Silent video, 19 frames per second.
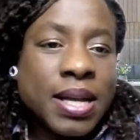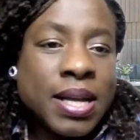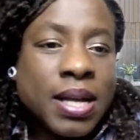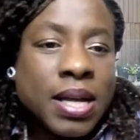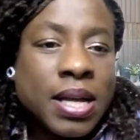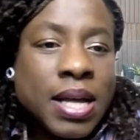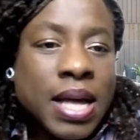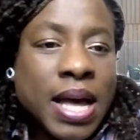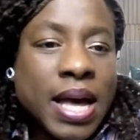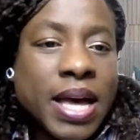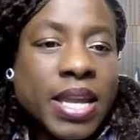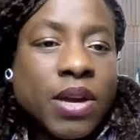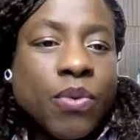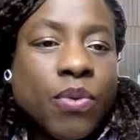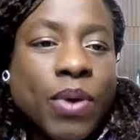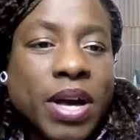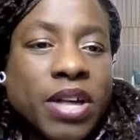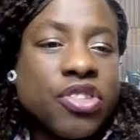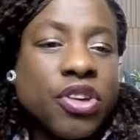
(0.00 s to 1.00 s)
Any
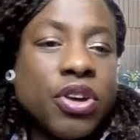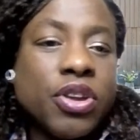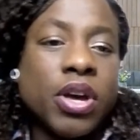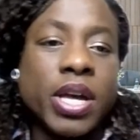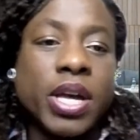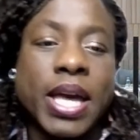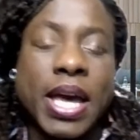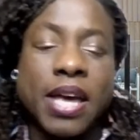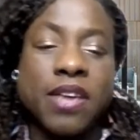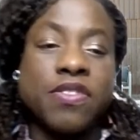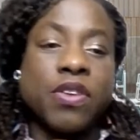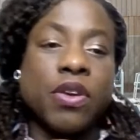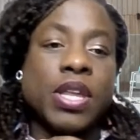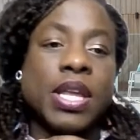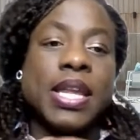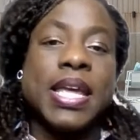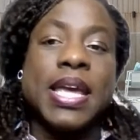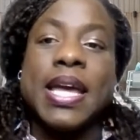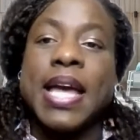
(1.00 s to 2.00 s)
question? Okay, so the
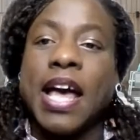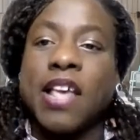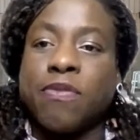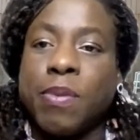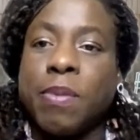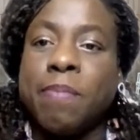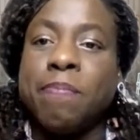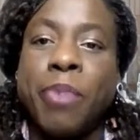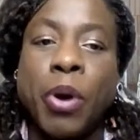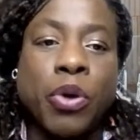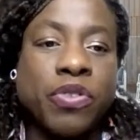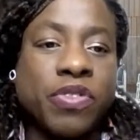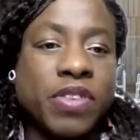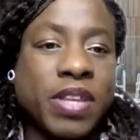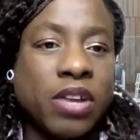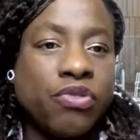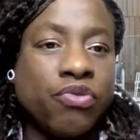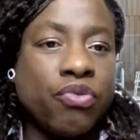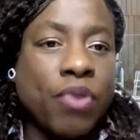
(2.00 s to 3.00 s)
link has been
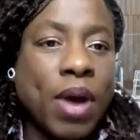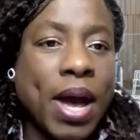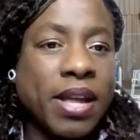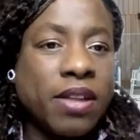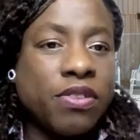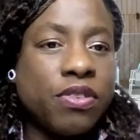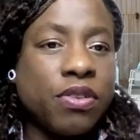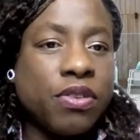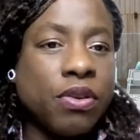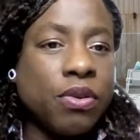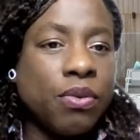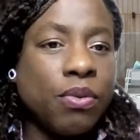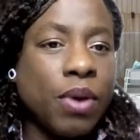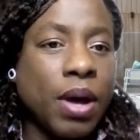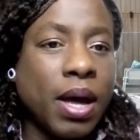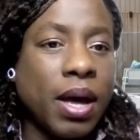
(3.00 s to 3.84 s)
posted right to